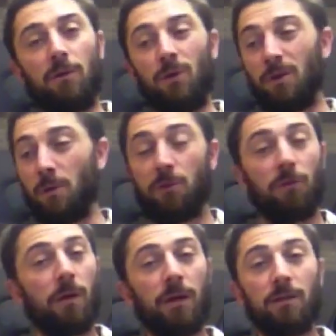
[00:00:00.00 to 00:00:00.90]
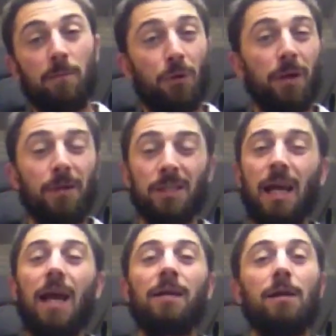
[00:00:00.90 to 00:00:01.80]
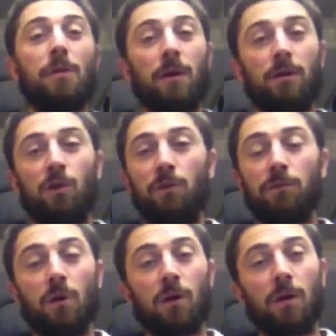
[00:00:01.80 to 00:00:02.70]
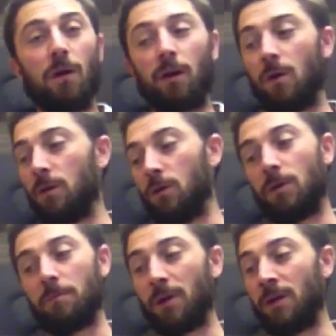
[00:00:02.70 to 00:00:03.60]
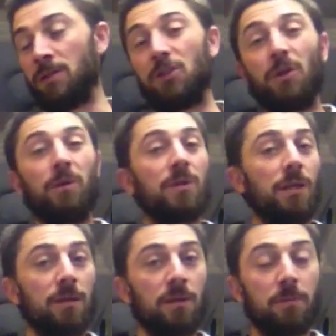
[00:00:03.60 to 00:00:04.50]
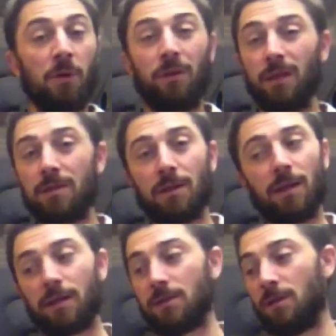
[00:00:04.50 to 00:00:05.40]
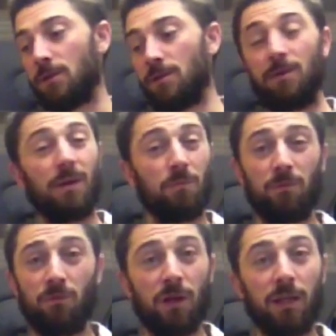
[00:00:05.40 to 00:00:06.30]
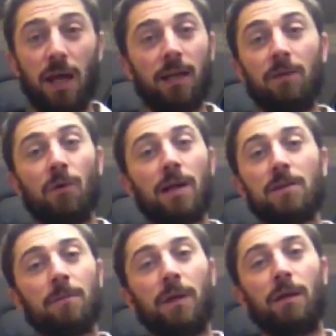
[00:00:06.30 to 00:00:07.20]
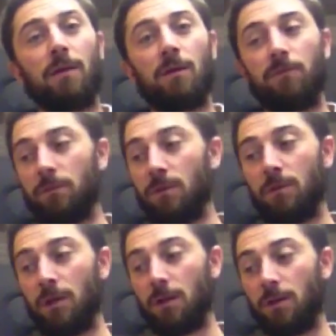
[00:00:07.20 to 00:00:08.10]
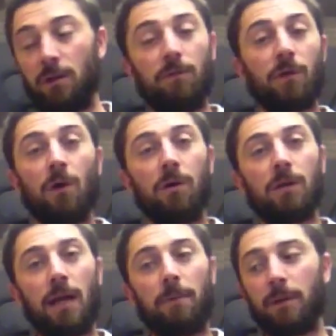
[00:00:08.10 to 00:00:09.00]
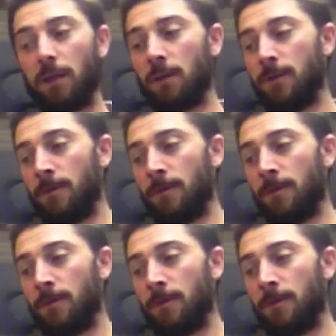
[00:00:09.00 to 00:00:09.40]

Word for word: You can throw it into pretty much anything that you've got going on. You can put it in juices, smoothies, elixirs, really any recipe that you've, you know, that you've got happening.